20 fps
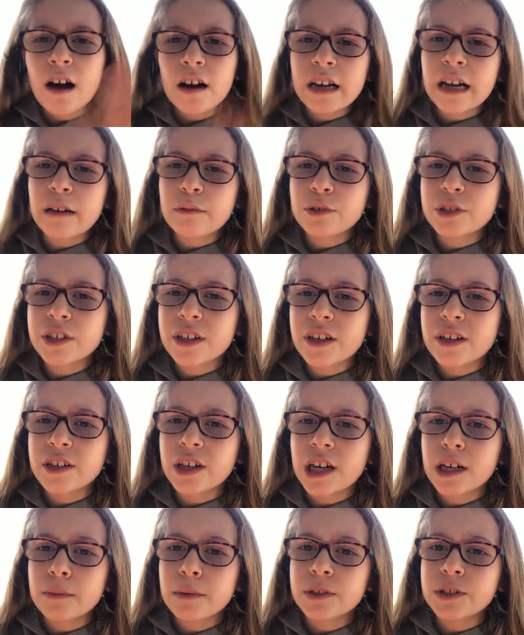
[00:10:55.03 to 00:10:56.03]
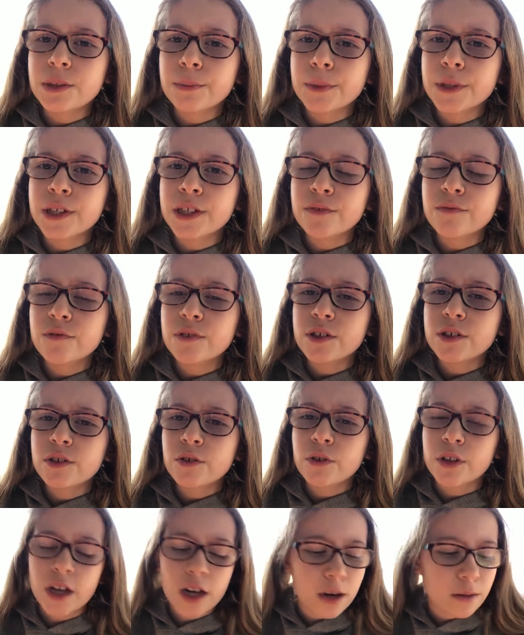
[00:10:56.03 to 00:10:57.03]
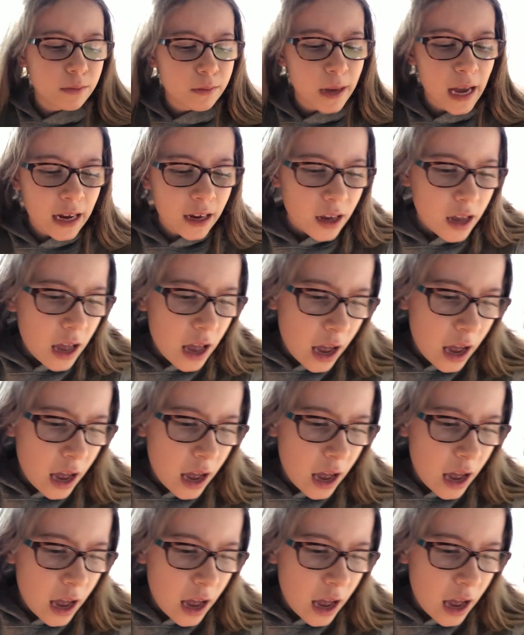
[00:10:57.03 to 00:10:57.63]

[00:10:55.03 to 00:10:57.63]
Okay, I'm just gonna talk about something different until that comes back.